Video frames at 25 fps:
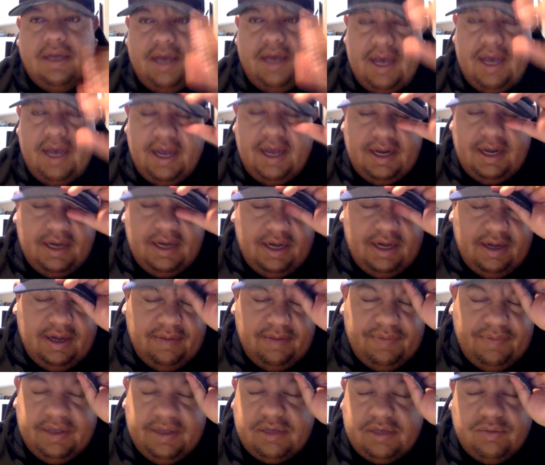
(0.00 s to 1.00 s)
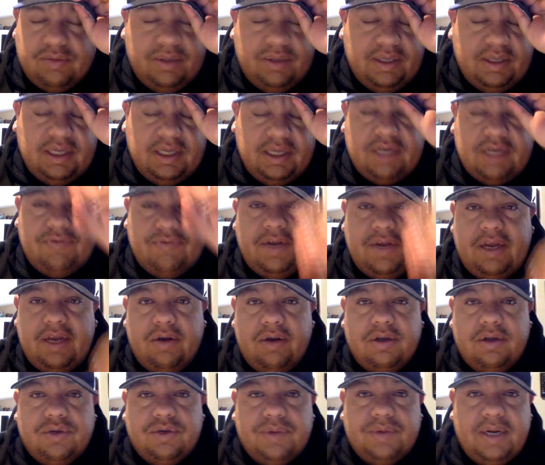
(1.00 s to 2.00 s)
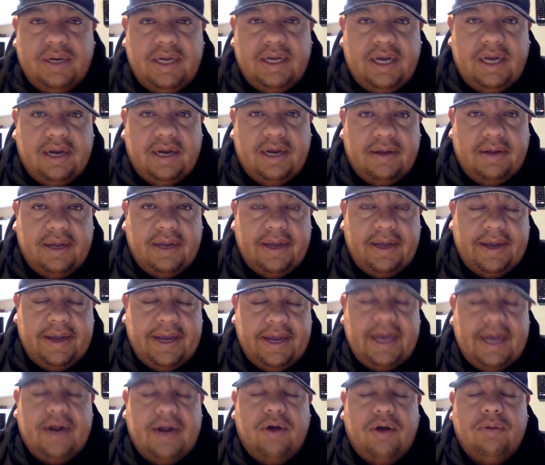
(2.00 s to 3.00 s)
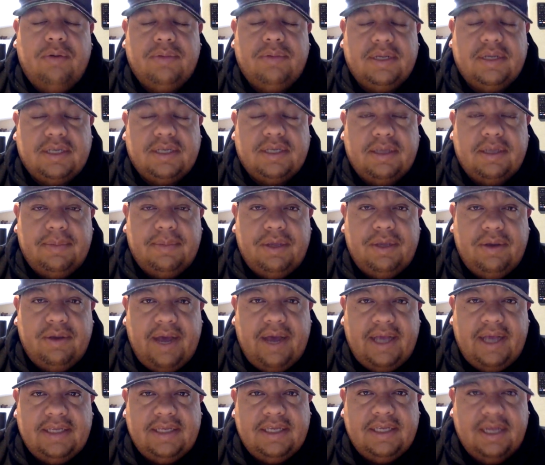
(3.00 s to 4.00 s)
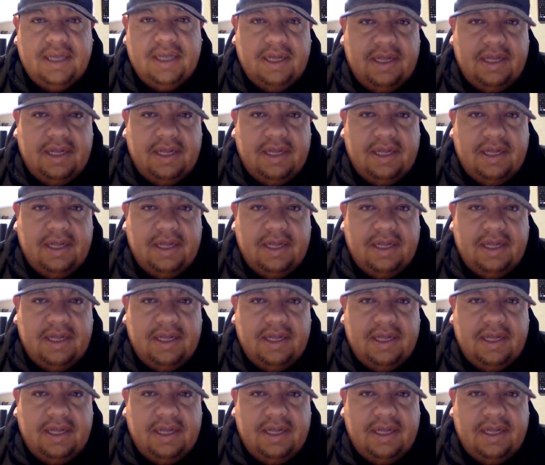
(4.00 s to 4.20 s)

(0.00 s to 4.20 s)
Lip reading: and this video is really gonna hit home to some of you guys